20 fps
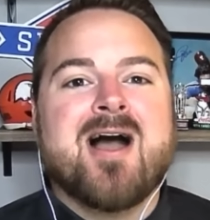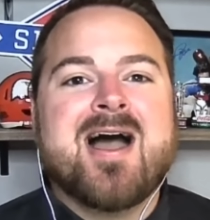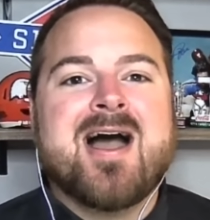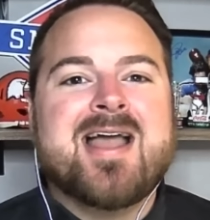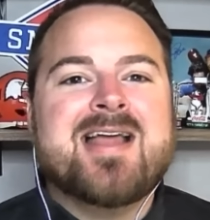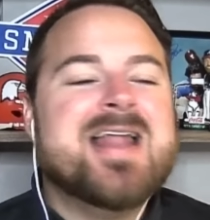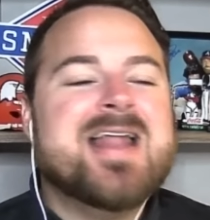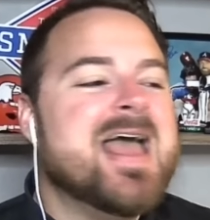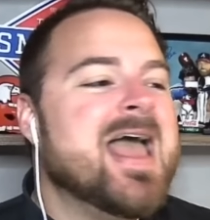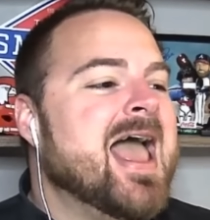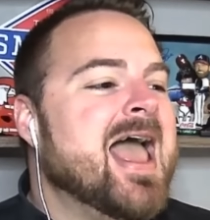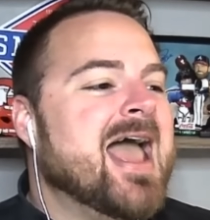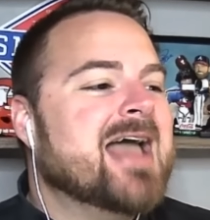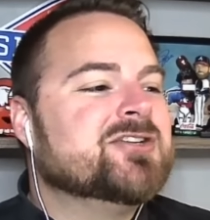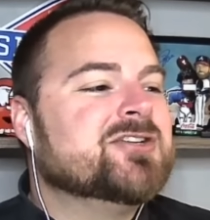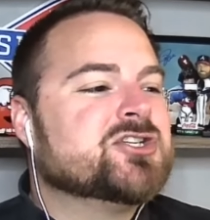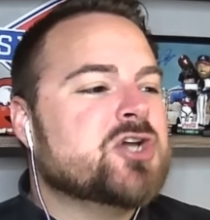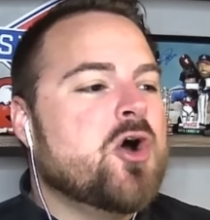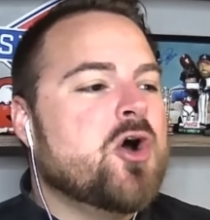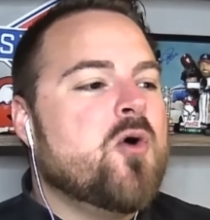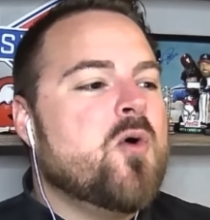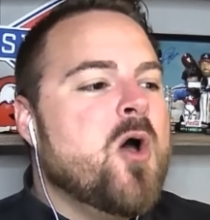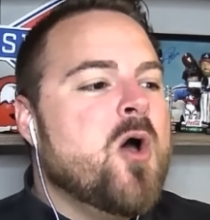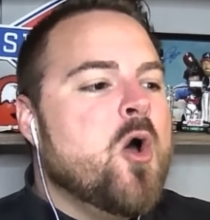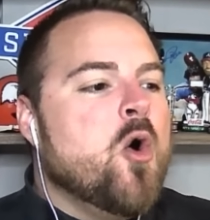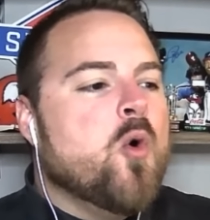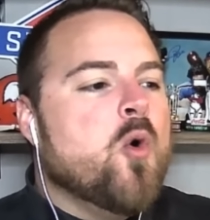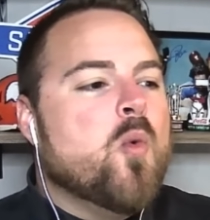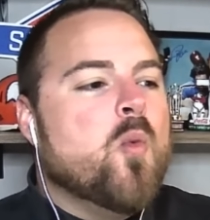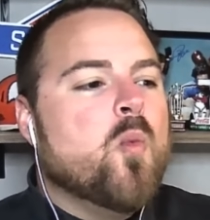right? And so,
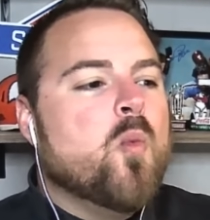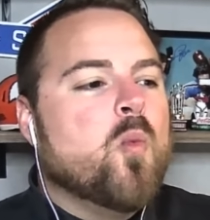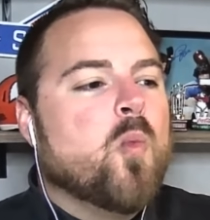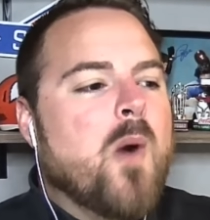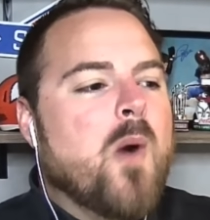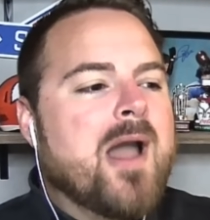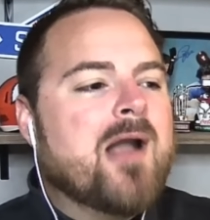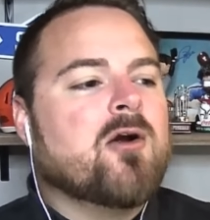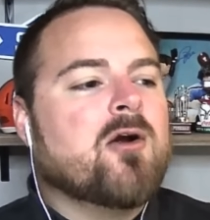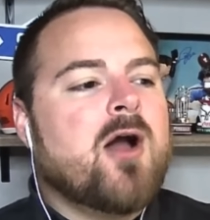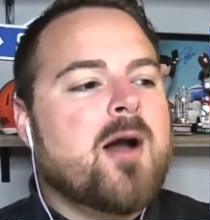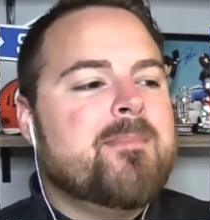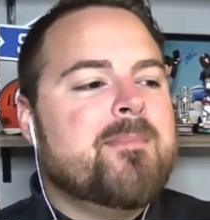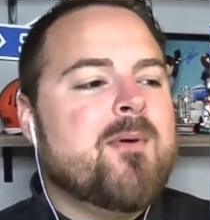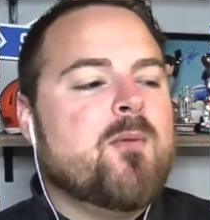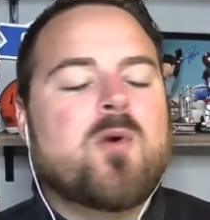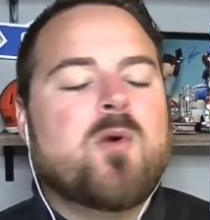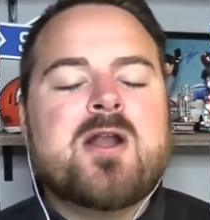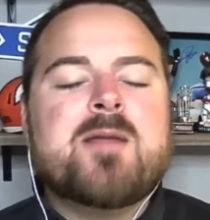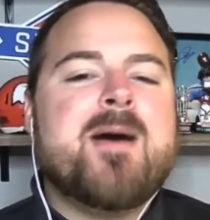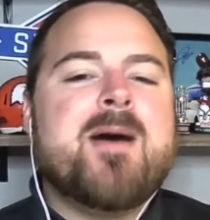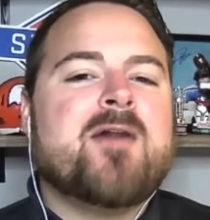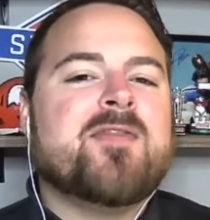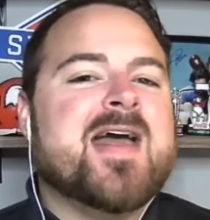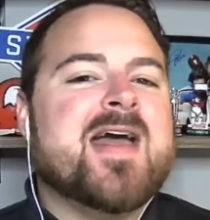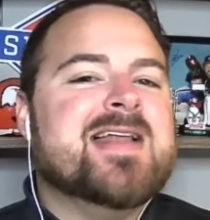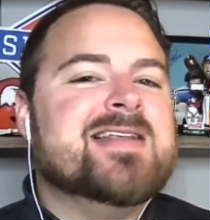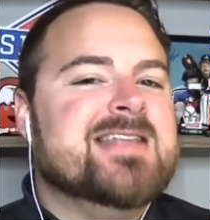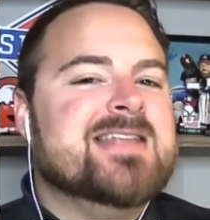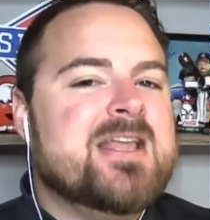where what about
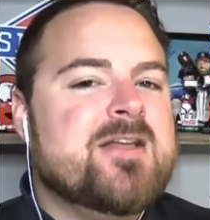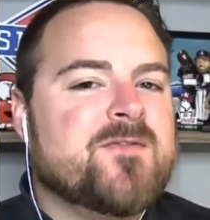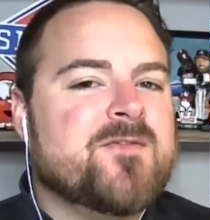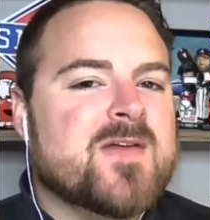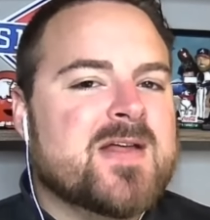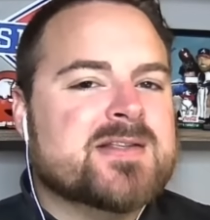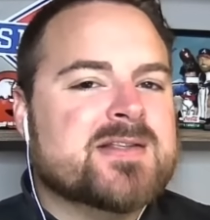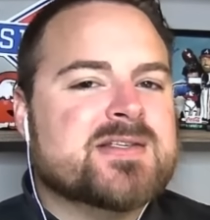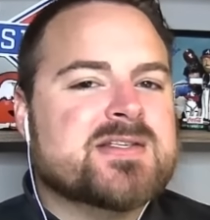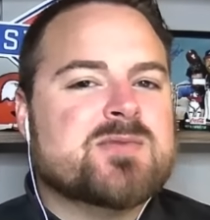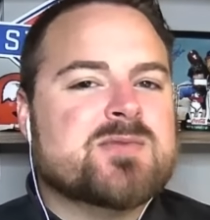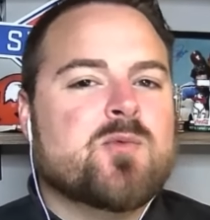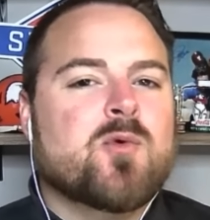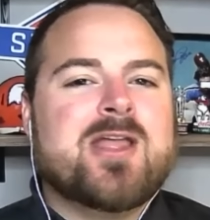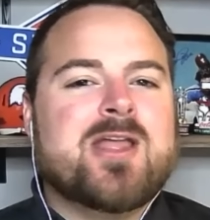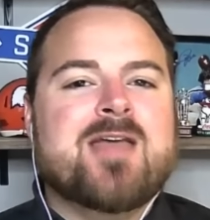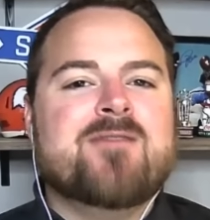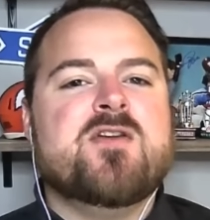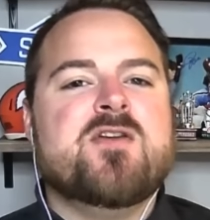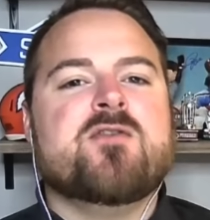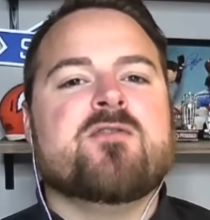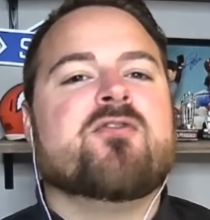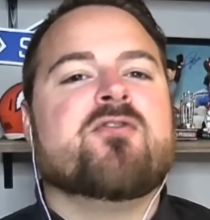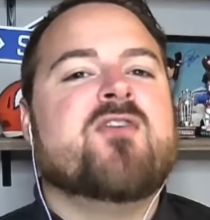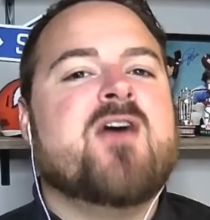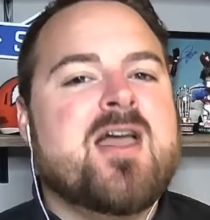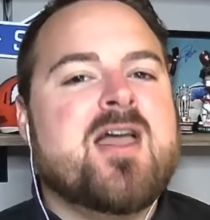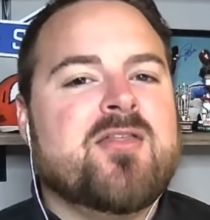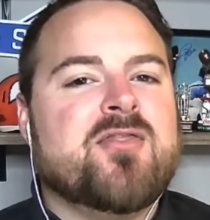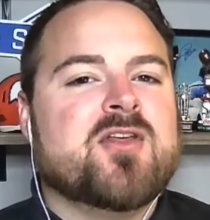that defense will give you
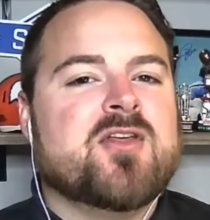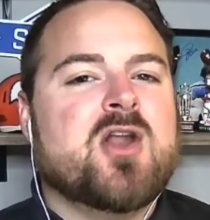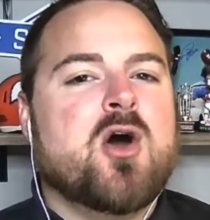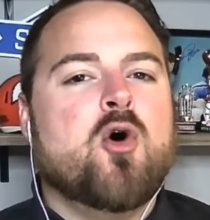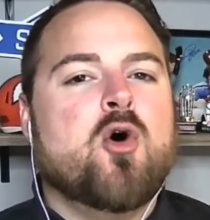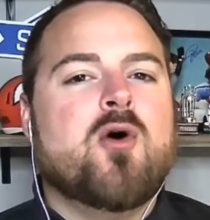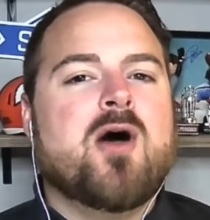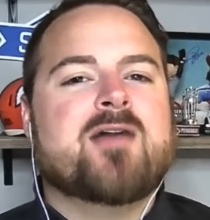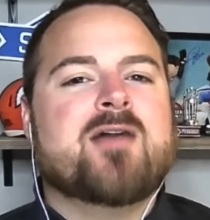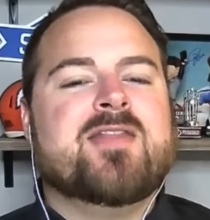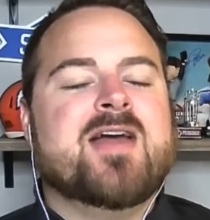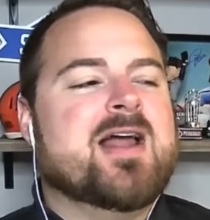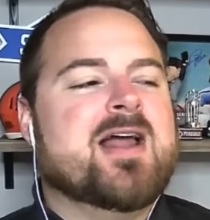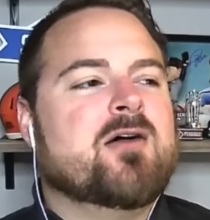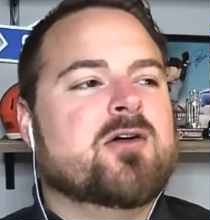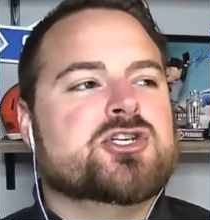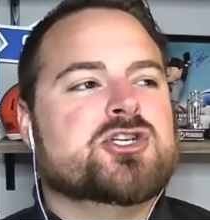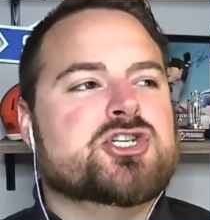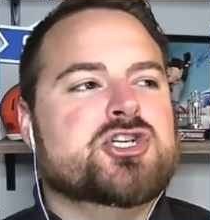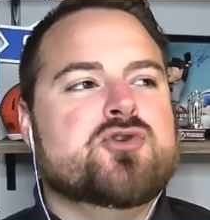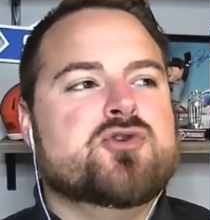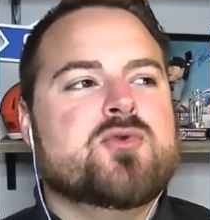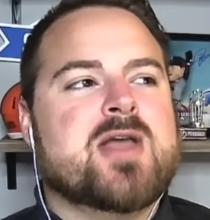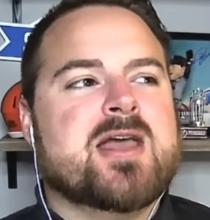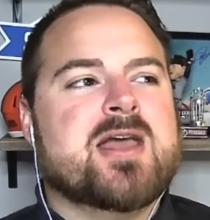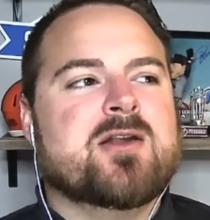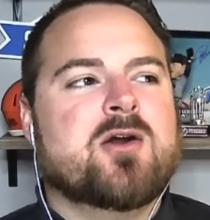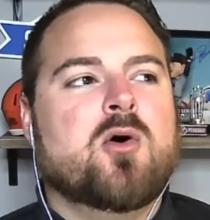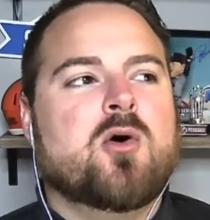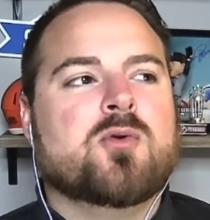faith that that LSU
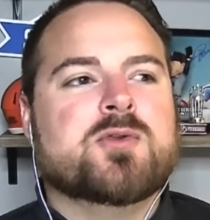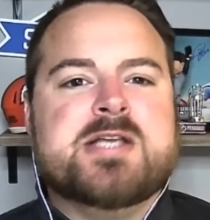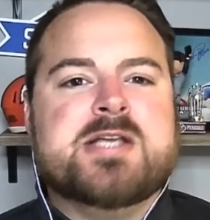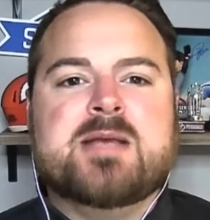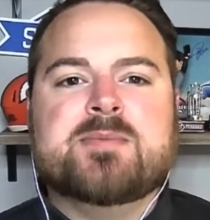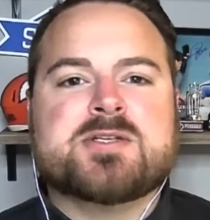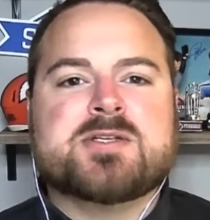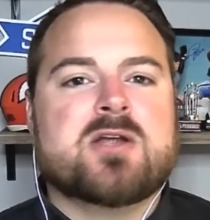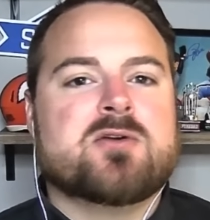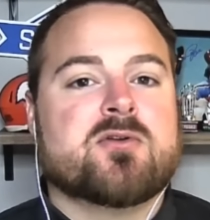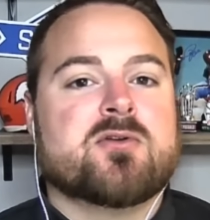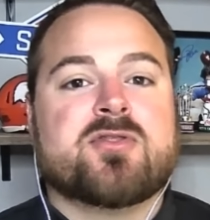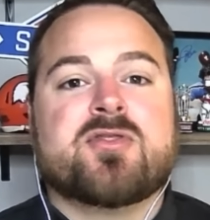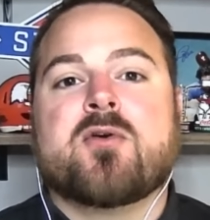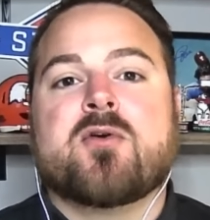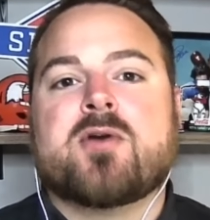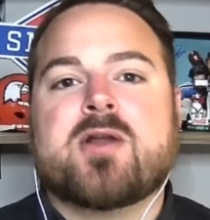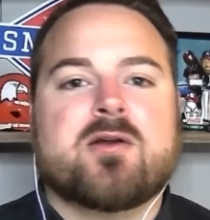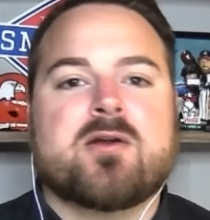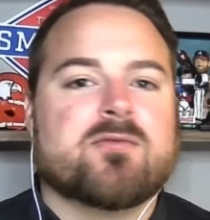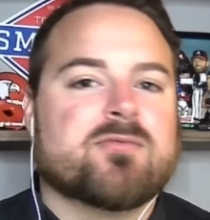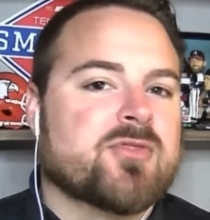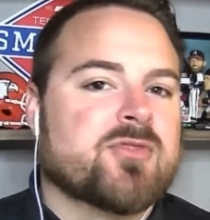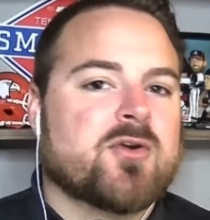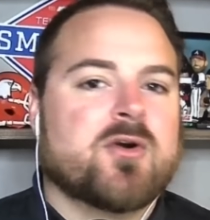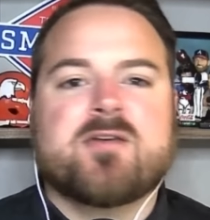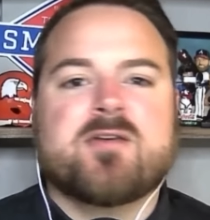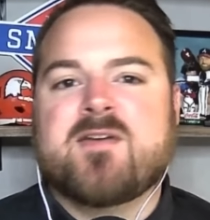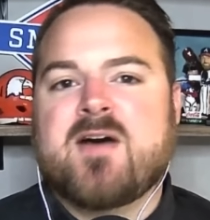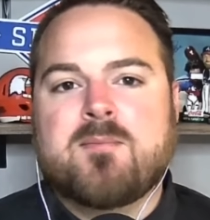can hold teams under 30 or
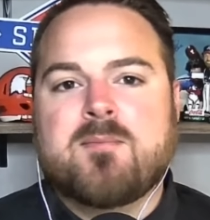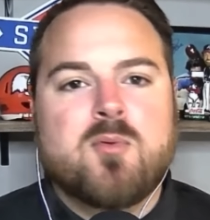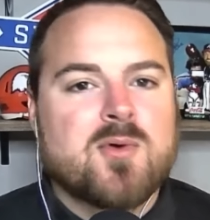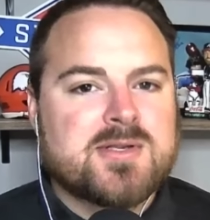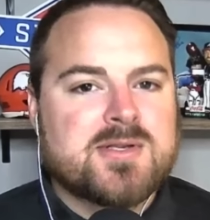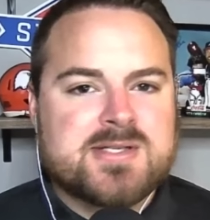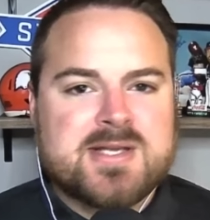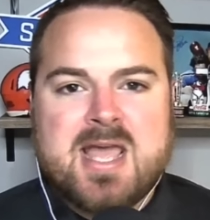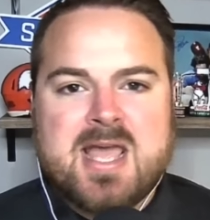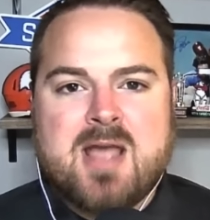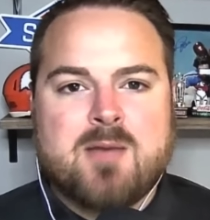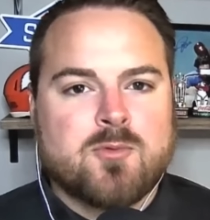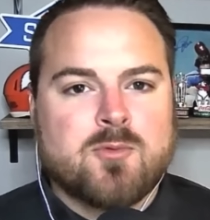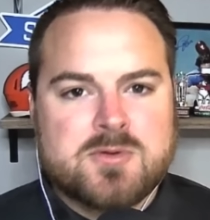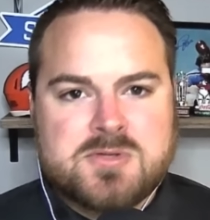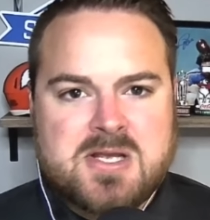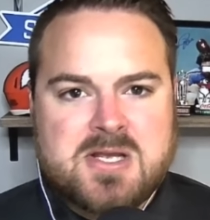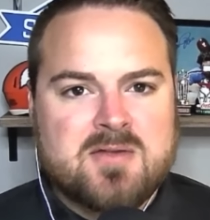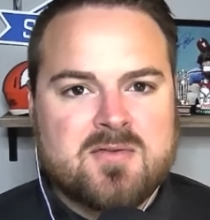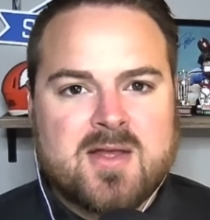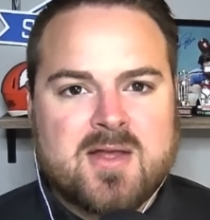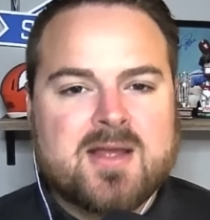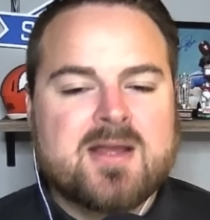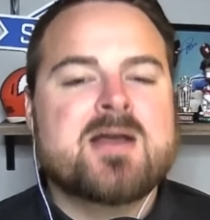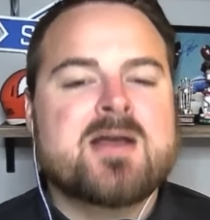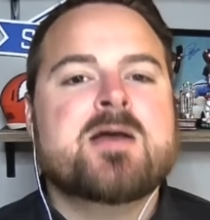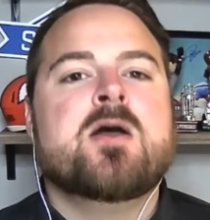35 points a game routinely?